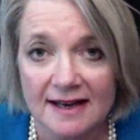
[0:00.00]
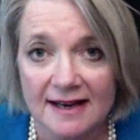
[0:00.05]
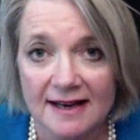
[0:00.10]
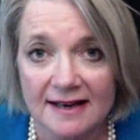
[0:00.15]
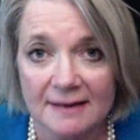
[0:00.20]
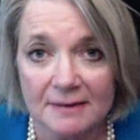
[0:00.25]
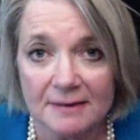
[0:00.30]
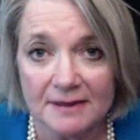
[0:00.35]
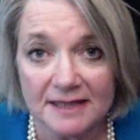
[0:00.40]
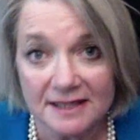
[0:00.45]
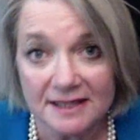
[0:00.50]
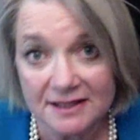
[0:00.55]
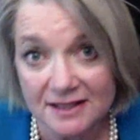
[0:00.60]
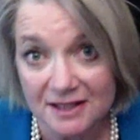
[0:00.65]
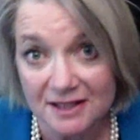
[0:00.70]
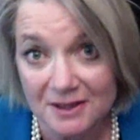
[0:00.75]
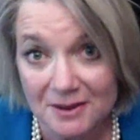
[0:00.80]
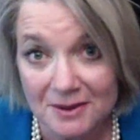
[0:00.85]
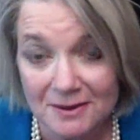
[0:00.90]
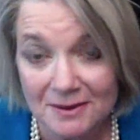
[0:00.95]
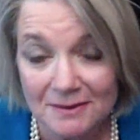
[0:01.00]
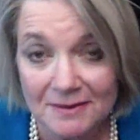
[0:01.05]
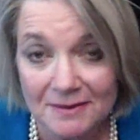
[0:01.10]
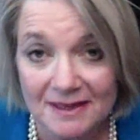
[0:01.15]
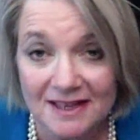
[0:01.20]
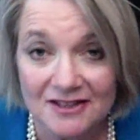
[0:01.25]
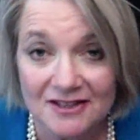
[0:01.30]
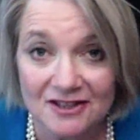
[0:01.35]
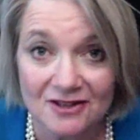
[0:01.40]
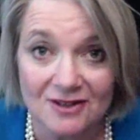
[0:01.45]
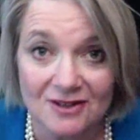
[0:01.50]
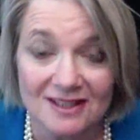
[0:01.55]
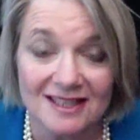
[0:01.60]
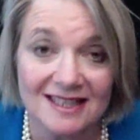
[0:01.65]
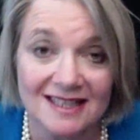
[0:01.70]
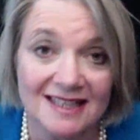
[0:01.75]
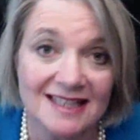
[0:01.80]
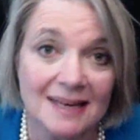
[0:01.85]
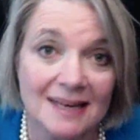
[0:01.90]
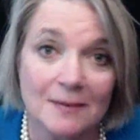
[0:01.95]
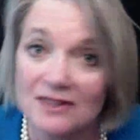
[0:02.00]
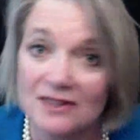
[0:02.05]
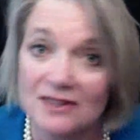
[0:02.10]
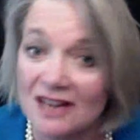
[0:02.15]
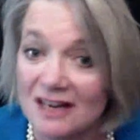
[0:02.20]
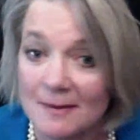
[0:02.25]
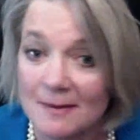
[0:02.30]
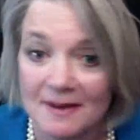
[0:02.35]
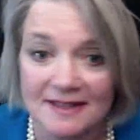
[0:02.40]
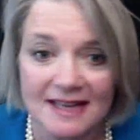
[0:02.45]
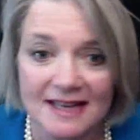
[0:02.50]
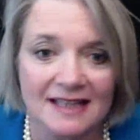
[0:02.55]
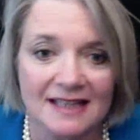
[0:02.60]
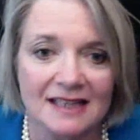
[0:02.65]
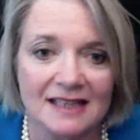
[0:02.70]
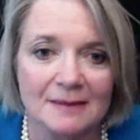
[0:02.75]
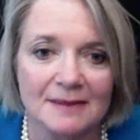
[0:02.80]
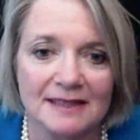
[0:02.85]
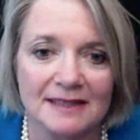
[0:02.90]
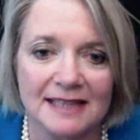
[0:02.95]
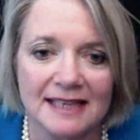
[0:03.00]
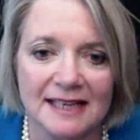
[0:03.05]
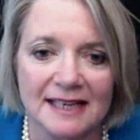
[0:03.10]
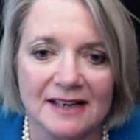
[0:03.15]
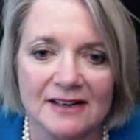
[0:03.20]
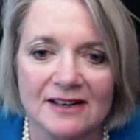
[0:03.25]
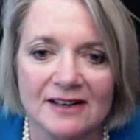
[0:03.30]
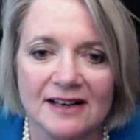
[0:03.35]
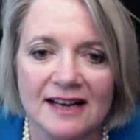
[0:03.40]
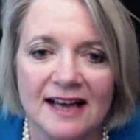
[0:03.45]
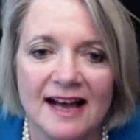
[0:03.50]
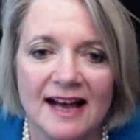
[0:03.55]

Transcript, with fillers: please do because you're going to need them. We'll talk about that a little bit later.